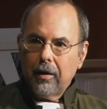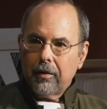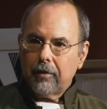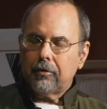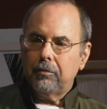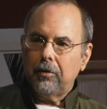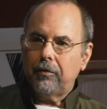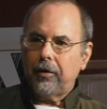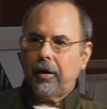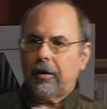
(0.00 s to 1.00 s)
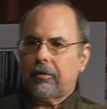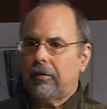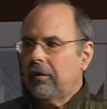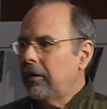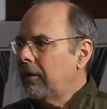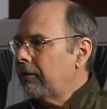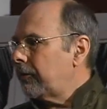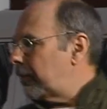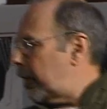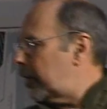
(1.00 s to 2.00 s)
That's a movie actor.
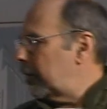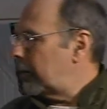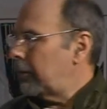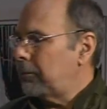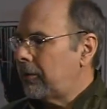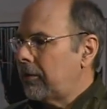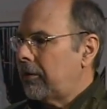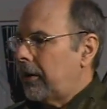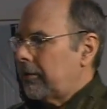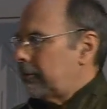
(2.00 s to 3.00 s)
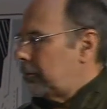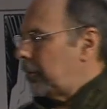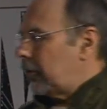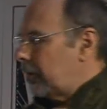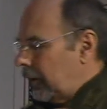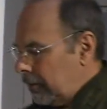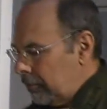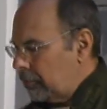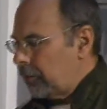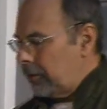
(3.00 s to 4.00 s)
For that, $1 million. $1 million.
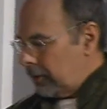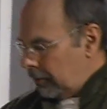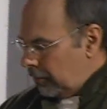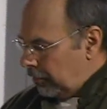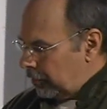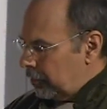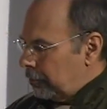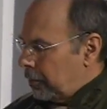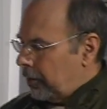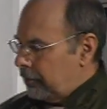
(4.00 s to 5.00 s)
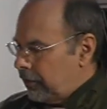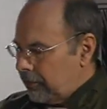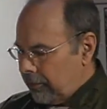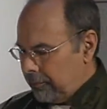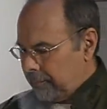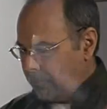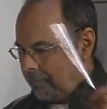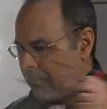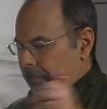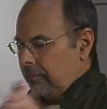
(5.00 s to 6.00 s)
What are you going to call this project?
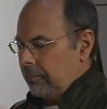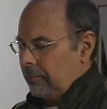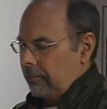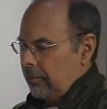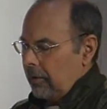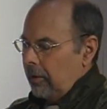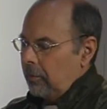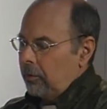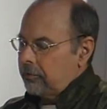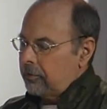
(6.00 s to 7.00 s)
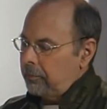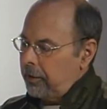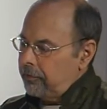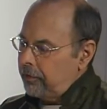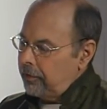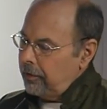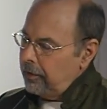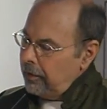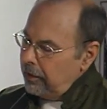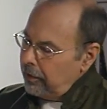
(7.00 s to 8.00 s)
What's the budget?
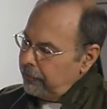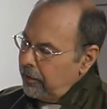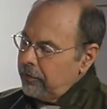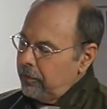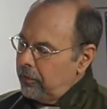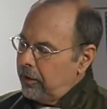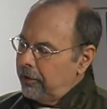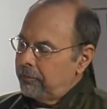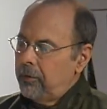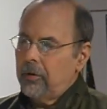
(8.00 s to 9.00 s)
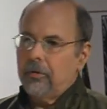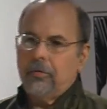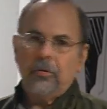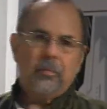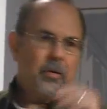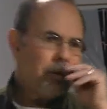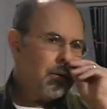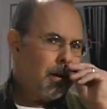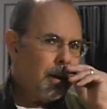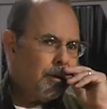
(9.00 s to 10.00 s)
If you had $2.5 million to $3 million
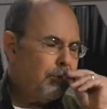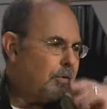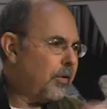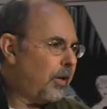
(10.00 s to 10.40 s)
in cash, you can